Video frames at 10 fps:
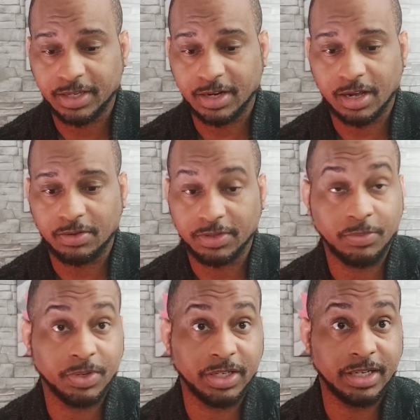you know,
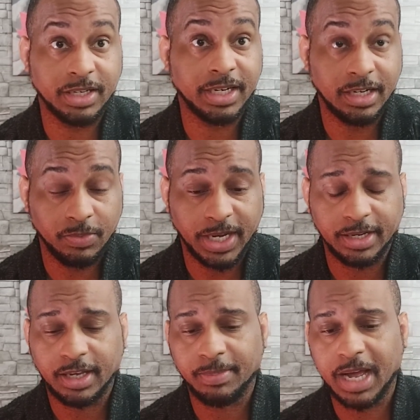then we're looking good
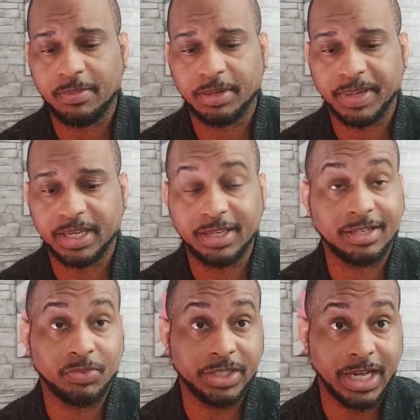anyway. In my humble opinion, you
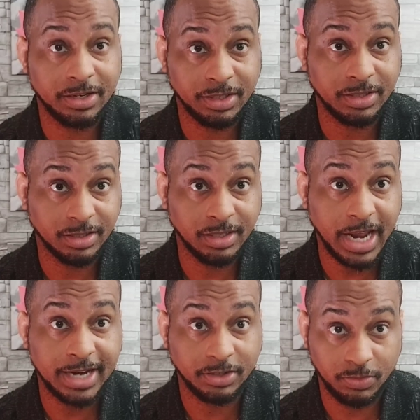get the one dollar looking
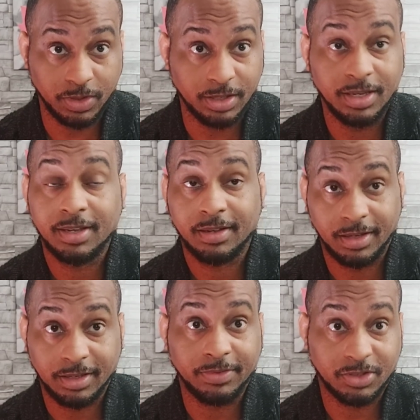good actually. One,
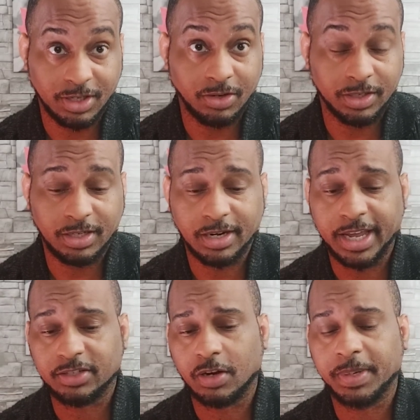and if you're sitting on a ton
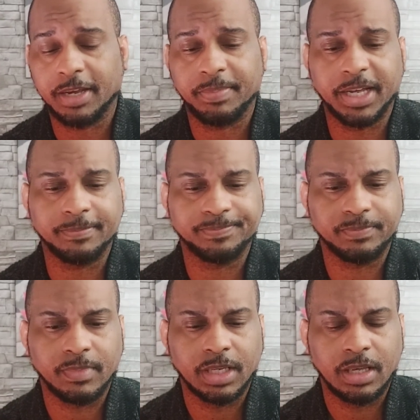of XRP, but
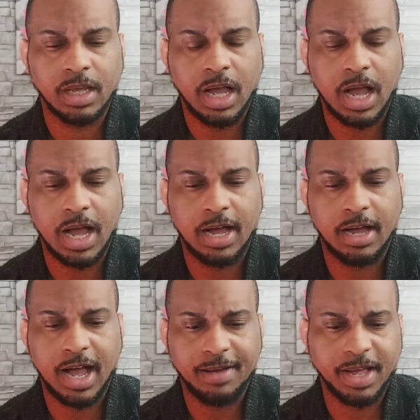
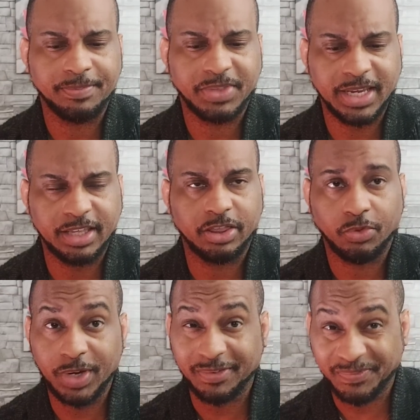uh, I, am thinking
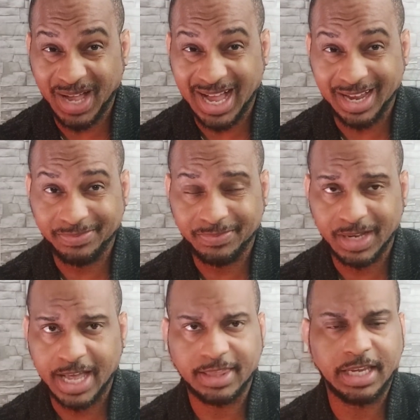three to five.
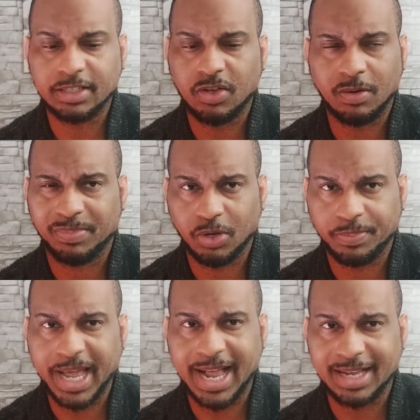I think it's going to
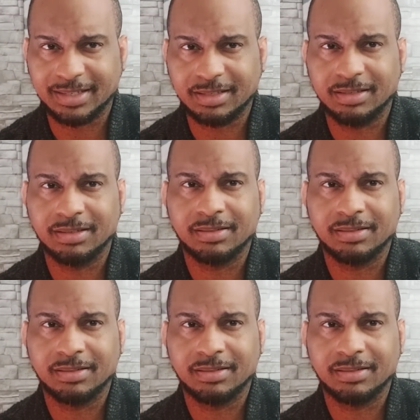blow past